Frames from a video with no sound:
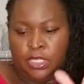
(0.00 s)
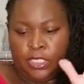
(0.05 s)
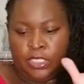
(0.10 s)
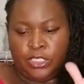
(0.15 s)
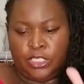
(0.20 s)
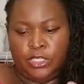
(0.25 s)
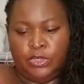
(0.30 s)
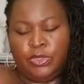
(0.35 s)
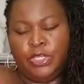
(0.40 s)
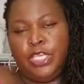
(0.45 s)

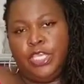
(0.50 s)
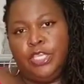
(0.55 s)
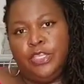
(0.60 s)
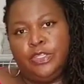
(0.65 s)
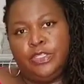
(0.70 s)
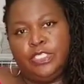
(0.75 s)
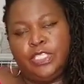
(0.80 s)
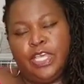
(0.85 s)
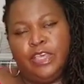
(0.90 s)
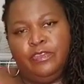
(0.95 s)
So
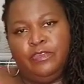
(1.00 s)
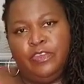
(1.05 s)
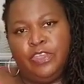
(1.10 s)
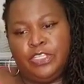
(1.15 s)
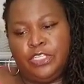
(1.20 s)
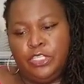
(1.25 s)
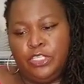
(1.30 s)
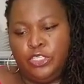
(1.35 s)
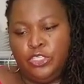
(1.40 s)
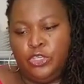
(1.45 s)
here's that
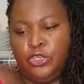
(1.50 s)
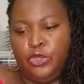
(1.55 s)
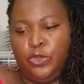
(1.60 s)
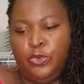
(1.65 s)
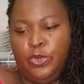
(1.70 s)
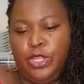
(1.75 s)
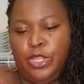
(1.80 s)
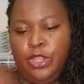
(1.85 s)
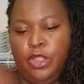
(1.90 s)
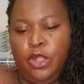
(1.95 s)
Visions
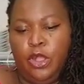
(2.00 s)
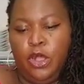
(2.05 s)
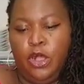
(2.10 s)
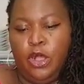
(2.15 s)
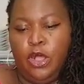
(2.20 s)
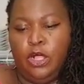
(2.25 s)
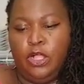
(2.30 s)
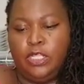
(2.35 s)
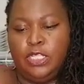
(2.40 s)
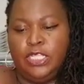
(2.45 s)
cookware
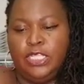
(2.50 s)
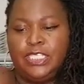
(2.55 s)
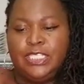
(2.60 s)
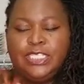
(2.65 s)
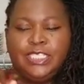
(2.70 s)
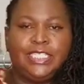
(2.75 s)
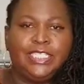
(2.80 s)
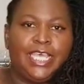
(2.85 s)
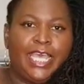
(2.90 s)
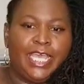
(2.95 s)
all
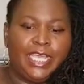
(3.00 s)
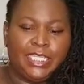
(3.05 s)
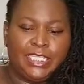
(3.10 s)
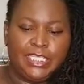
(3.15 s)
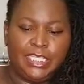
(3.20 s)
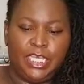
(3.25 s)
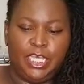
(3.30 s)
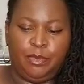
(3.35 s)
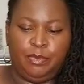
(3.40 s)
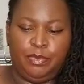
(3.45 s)

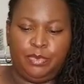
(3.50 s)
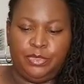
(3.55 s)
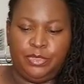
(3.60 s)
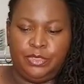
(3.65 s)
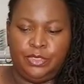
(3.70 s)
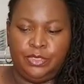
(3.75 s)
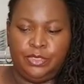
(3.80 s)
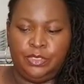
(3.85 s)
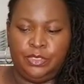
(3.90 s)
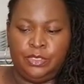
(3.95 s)
stacked up.
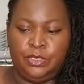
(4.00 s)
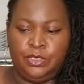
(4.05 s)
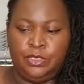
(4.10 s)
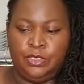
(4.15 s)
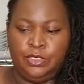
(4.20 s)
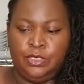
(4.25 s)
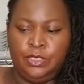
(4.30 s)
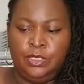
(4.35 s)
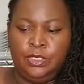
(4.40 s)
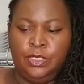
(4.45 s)

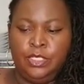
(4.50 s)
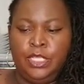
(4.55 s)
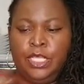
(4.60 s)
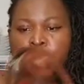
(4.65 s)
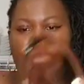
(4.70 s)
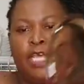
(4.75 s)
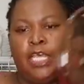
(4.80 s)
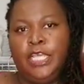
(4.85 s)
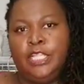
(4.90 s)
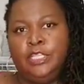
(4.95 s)

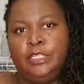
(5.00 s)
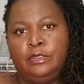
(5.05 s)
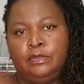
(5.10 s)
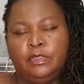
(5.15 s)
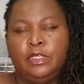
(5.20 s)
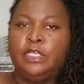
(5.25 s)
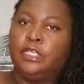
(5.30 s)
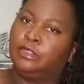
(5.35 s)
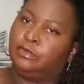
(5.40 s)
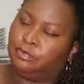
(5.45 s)
And
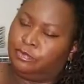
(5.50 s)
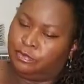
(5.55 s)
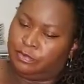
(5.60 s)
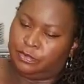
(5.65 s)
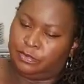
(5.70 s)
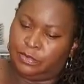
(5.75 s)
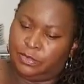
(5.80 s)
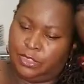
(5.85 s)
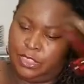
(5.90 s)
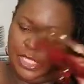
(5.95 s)

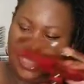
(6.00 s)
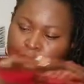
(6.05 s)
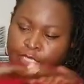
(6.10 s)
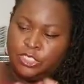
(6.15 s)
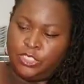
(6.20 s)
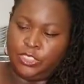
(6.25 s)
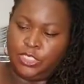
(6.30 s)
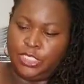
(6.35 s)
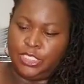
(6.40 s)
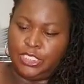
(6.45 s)

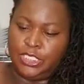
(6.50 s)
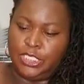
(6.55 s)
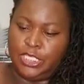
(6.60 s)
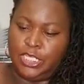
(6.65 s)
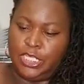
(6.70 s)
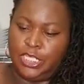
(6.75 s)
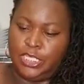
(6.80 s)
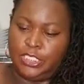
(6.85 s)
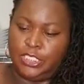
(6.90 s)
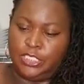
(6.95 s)
as you can
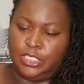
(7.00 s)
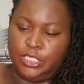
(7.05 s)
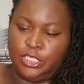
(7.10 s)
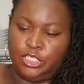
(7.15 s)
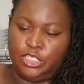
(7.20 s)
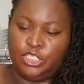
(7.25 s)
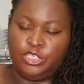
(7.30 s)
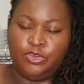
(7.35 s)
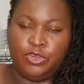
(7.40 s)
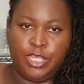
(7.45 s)
see, it's
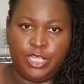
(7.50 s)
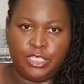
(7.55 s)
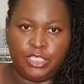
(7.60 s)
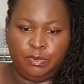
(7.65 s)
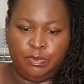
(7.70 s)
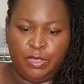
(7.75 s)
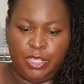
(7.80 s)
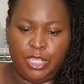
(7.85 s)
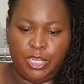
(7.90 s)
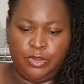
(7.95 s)

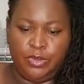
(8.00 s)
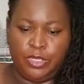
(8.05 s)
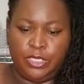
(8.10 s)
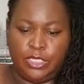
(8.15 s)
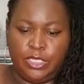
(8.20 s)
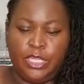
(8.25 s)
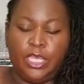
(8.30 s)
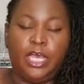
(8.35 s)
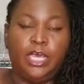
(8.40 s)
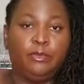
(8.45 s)

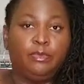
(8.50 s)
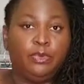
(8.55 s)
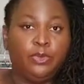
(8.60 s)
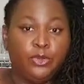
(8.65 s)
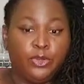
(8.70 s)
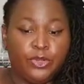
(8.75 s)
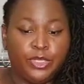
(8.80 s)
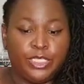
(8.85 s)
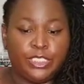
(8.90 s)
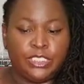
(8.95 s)
transparent,
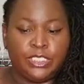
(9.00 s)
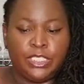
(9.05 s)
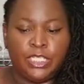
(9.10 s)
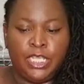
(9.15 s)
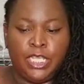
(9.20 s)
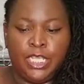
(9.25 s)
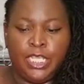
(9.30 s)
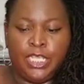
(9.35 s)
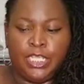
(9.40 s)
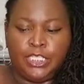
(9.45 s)
non-porous,
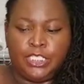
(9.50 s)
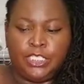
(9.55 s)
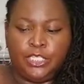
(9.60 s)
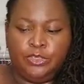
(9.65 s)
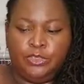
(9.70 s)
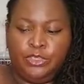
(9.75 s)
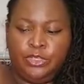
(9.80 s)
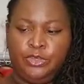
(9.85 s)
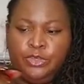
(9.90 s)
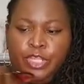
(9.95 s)
so
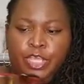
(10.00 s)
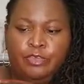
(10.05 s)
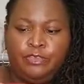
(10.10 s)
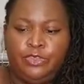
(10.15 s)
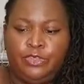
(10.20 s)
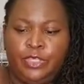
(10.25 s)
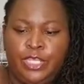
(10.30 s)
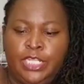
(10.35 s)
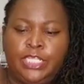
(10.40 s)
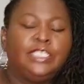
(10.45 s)
you don't have
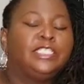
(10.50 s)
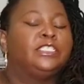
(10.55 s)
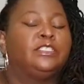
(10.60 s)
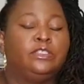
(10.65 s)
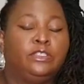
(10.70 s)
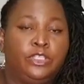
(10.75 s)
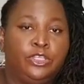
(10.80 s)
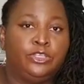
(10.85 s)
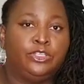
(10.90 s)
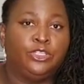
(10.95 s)
to, and it's
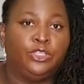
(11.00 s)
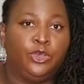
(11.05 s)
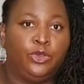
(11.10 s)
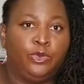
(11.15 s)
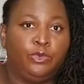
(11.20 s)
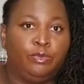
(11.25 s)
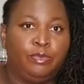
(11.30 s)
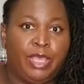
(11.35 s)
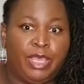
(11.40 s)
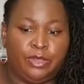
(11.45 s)
there's
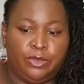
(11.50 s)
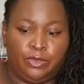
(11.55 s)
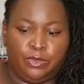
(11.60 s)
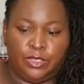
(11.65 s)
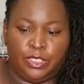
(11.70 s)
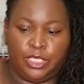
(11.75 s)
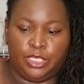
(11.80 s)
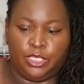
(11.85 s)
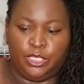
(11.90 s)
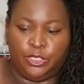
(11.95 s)
no
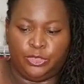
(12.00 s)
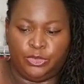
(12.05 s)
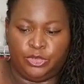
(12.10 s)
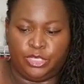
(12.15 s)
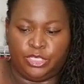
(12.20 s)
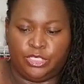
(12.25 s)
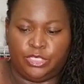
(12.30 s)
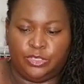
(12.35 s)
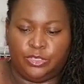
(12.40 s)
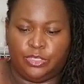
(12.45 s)
metal
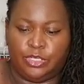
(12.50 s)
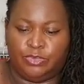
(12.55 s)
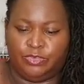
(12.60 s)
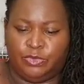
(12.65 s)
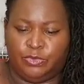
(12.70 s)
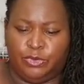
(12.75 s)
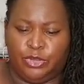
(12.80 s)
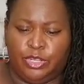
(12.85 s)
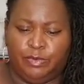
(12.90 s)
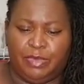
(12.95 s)
included, so you don't have
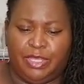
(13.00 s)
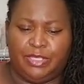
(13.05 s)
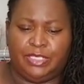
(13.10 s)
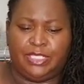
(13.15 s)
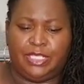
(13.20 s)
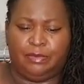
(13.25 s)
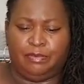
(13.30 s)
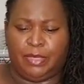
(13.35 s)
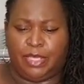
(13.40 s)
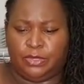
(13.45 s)
to worry about,
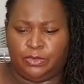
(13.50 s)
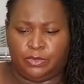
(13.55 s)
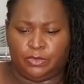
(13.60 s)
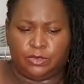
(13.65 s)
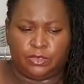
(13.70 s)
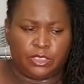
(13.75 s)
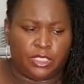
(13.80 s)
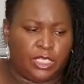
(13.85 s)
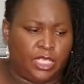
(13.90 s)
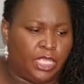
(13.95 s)
say,
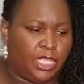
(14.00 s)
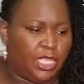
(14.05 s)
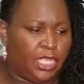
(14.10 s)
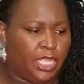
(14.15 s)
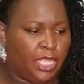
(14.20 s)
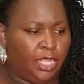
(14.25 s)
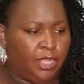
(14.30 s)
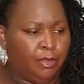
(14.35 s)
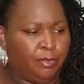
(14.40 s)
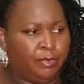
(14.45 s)
metals,
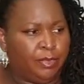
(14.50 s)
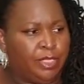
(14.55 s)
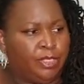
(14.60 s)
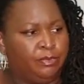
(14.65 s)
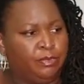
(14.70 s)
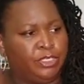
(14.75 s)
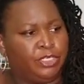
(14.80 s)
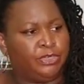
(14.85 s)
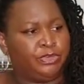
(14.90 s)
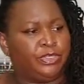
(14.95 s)
um,
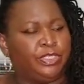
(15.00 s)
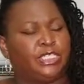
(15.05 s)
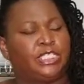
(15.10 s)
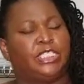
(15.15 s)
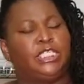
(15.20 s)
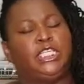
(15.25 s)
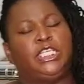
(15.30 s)
materials